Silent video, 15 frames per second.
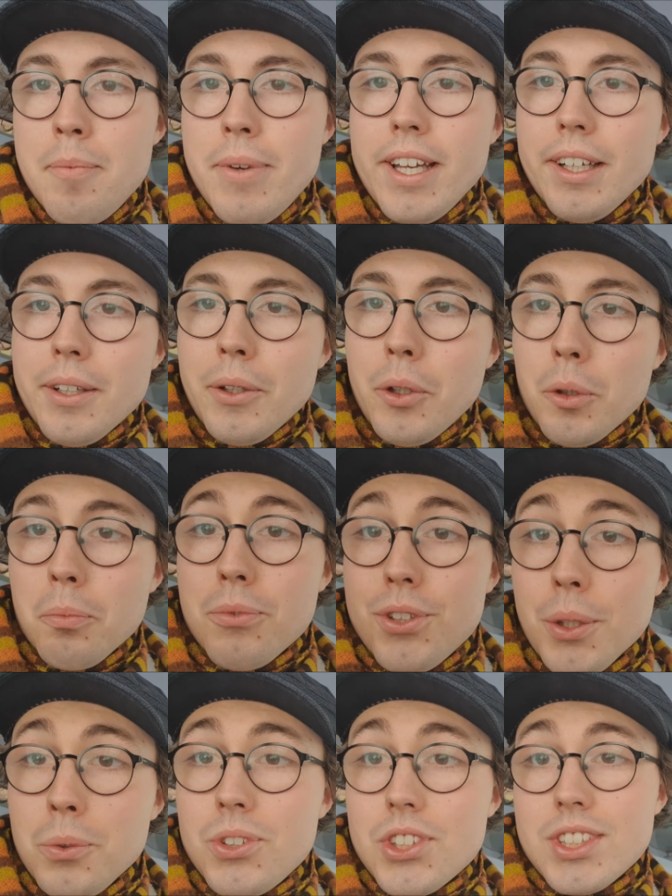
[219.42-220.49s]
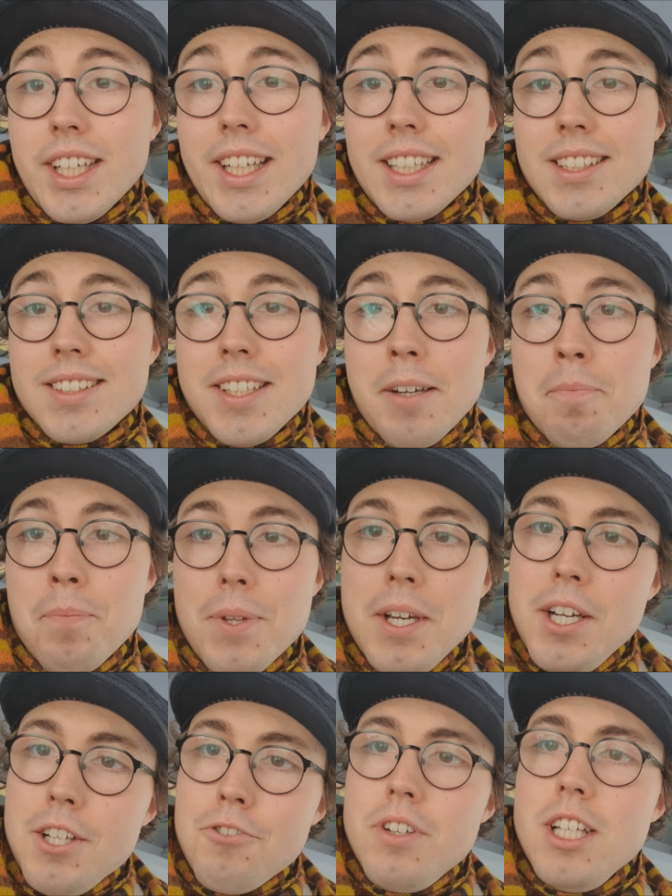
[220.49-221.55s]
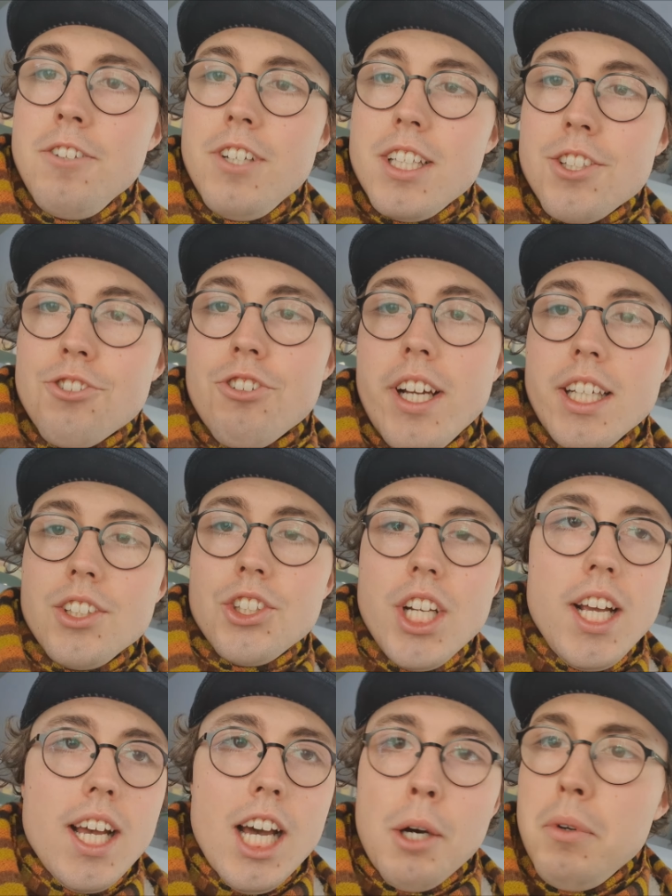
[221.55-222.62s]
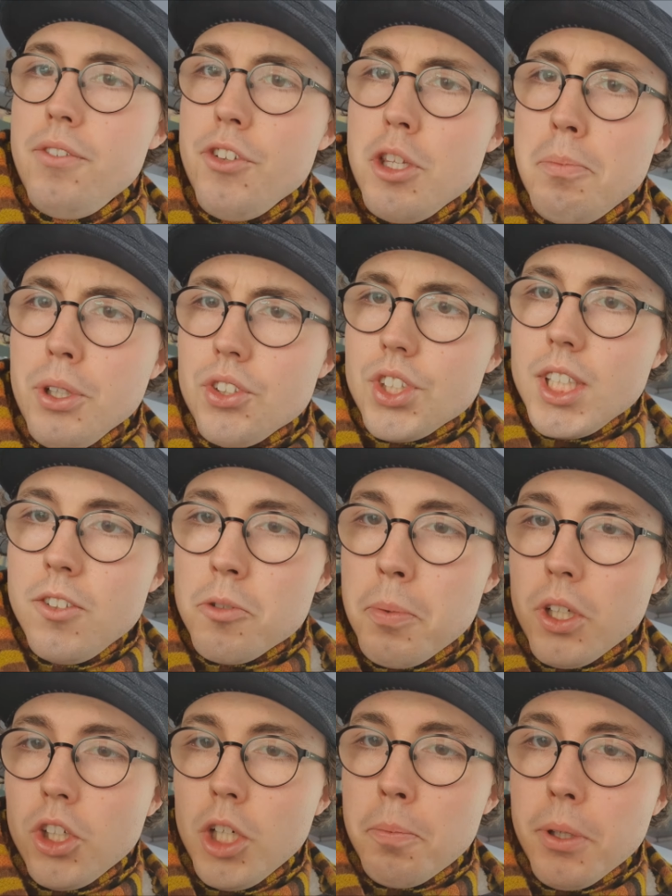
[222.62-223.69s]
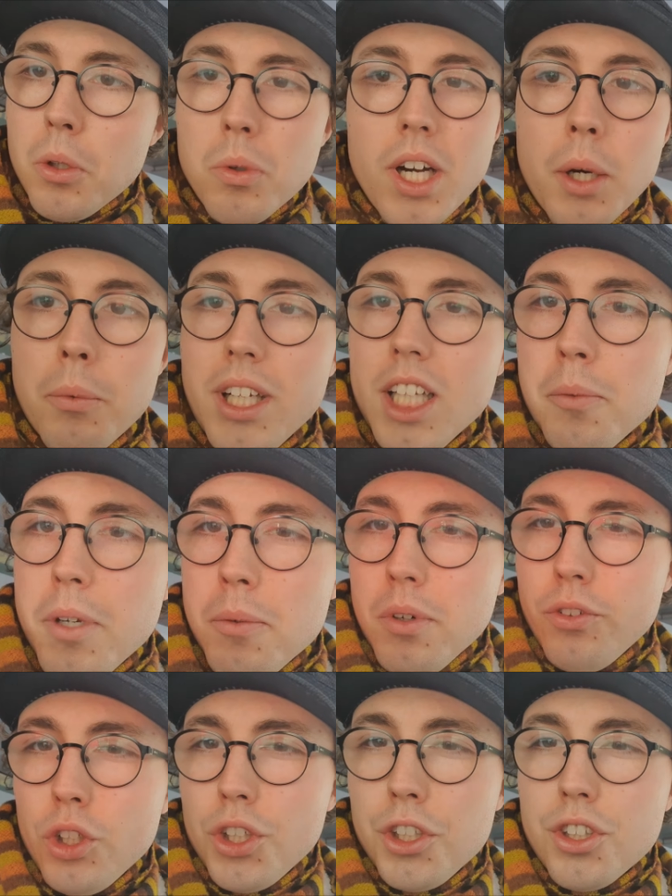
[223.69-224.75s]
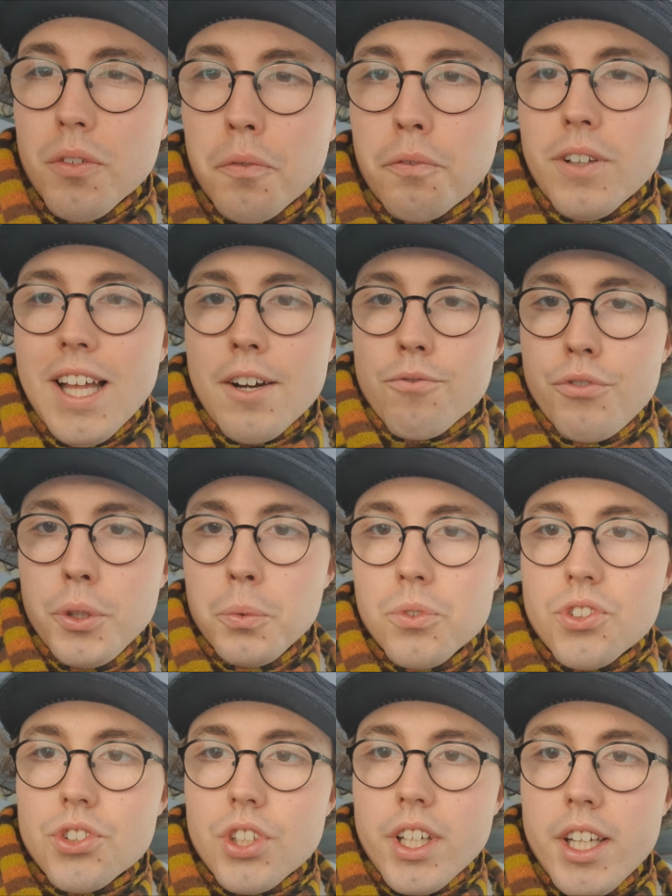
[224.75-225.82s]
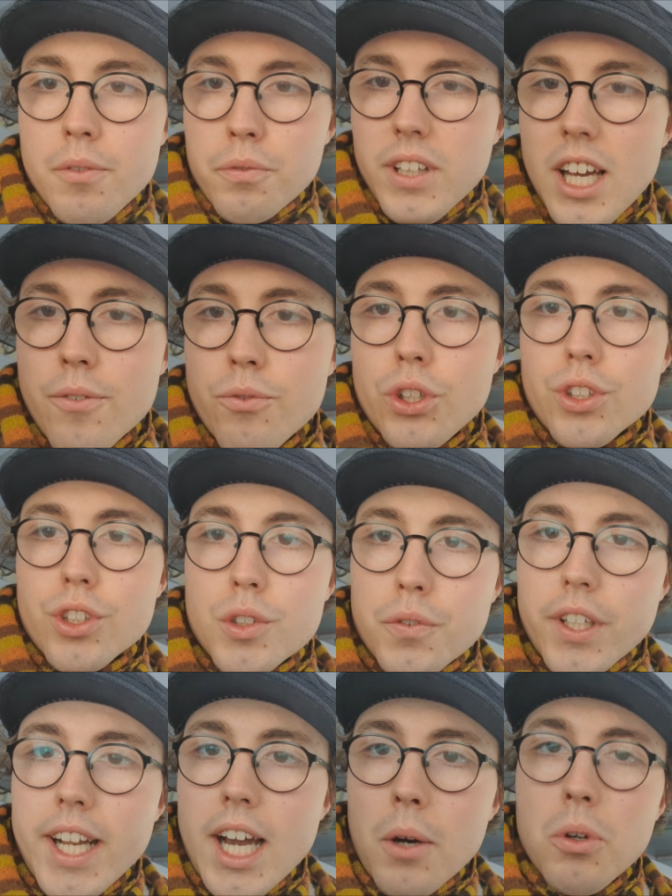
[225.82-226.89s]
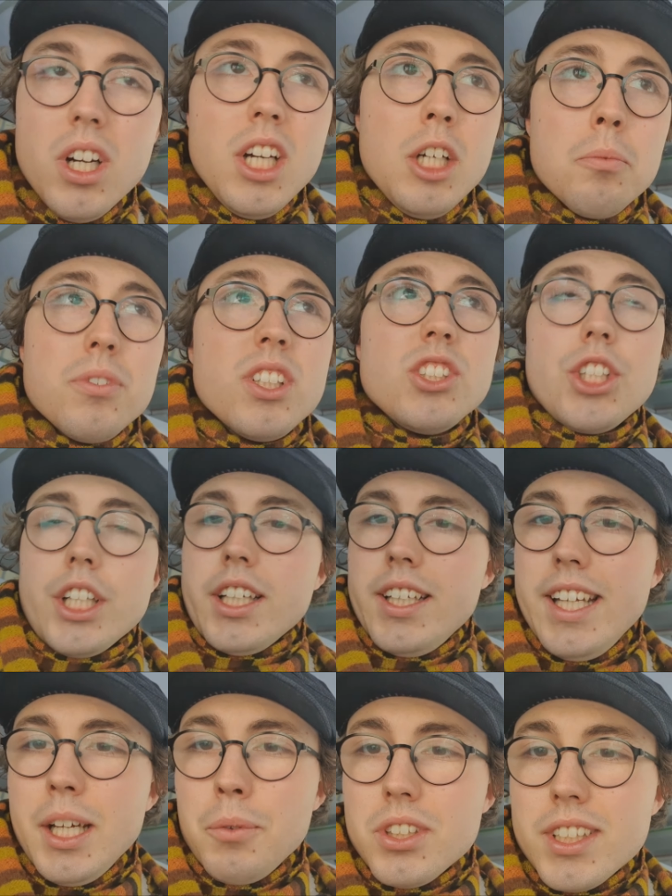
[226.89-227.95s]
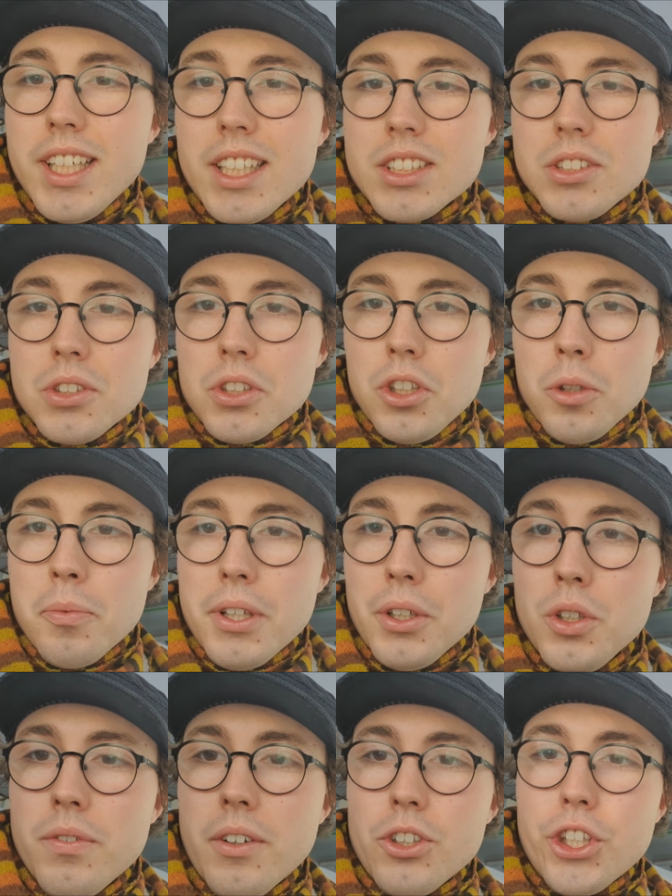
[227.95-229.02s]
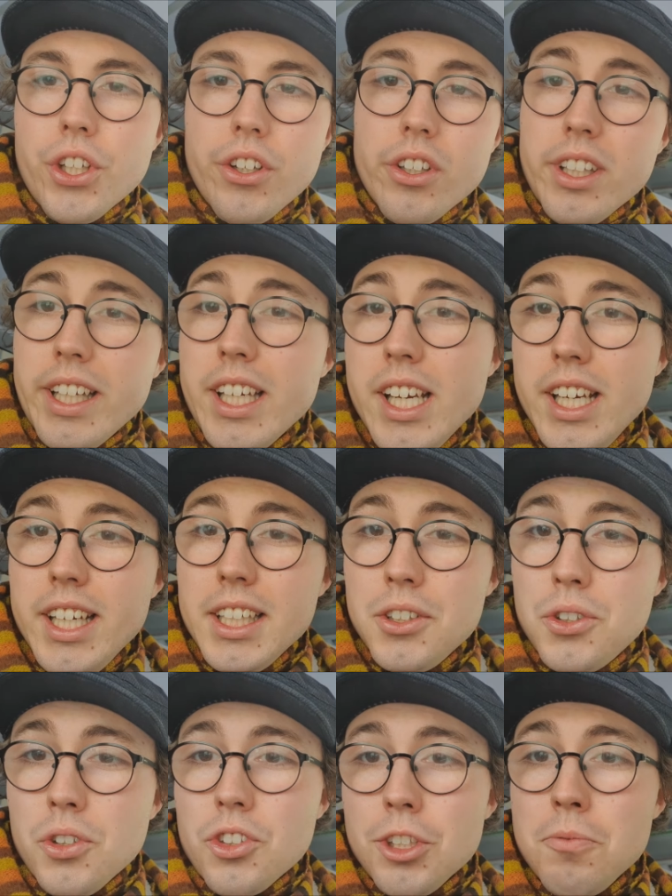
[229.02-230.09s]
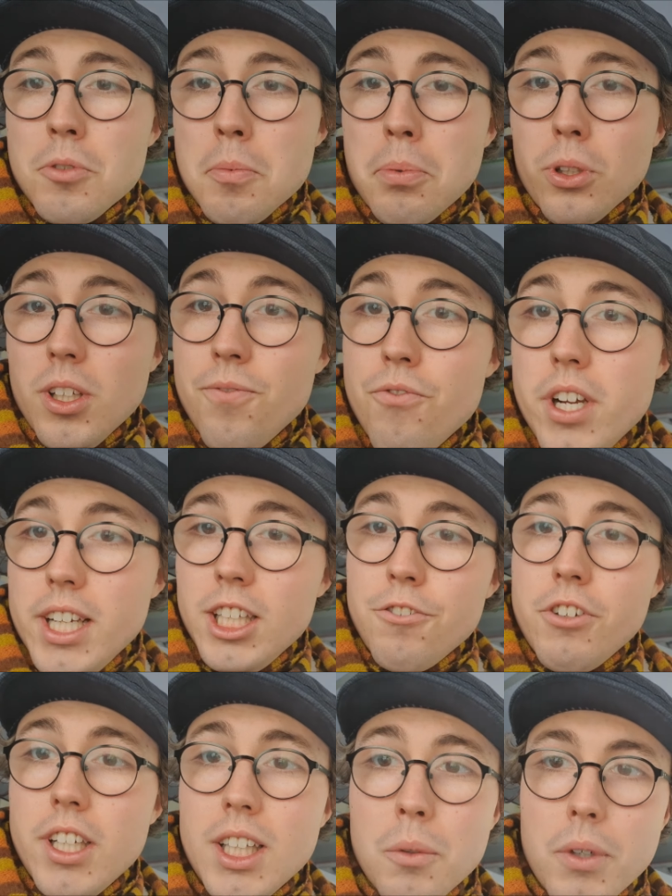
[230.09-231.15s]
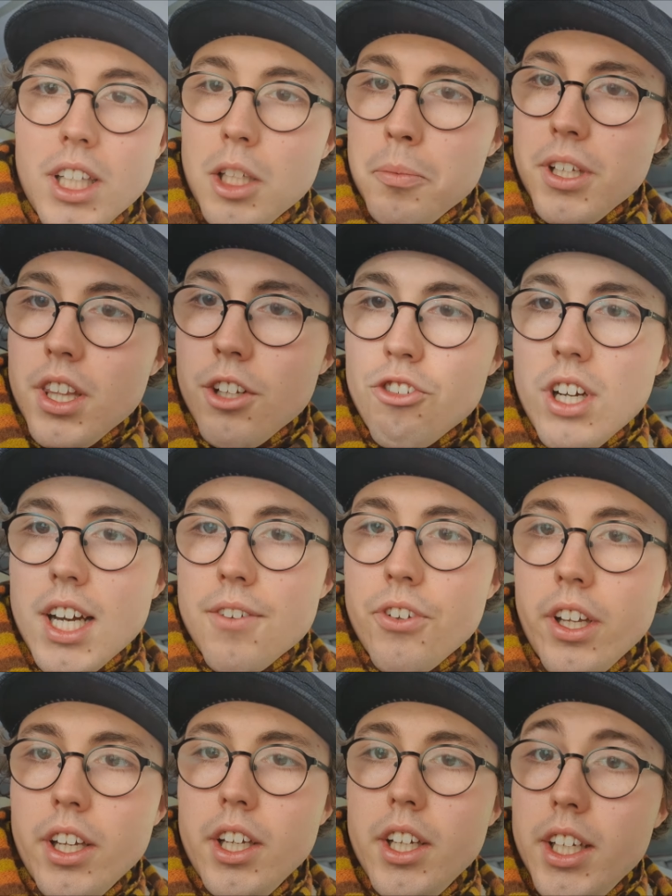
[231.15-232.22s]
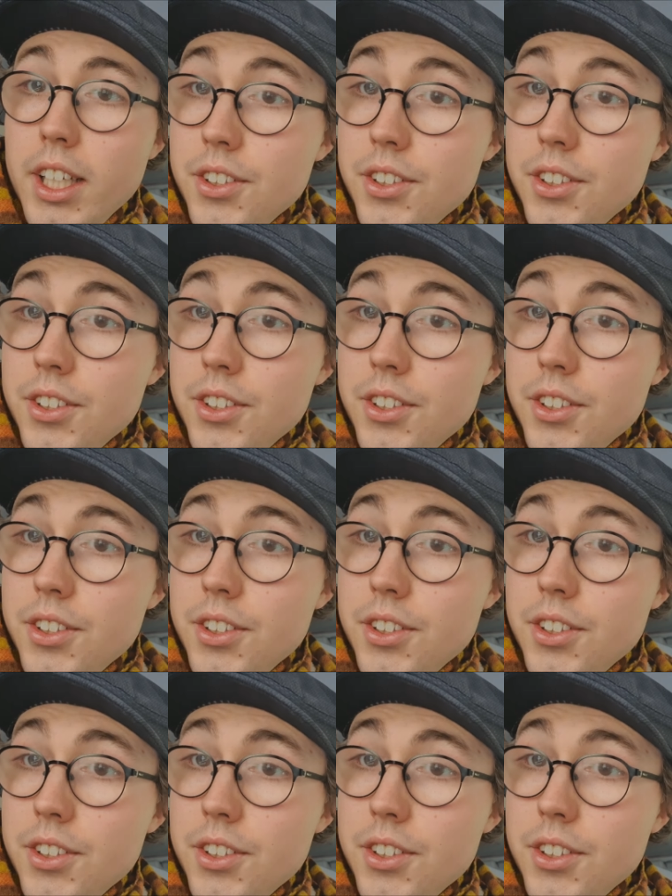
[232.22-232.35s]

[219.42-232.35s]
um, hill up to Stannington. It's really, really strange. However, the bus seems to be coping quite well. I mean, we've only done flat routes and um, flat roads for now. But as you can hear, we're starting to go up the hill very shortly. It does seem to be pulling really, really well. I mean, the driver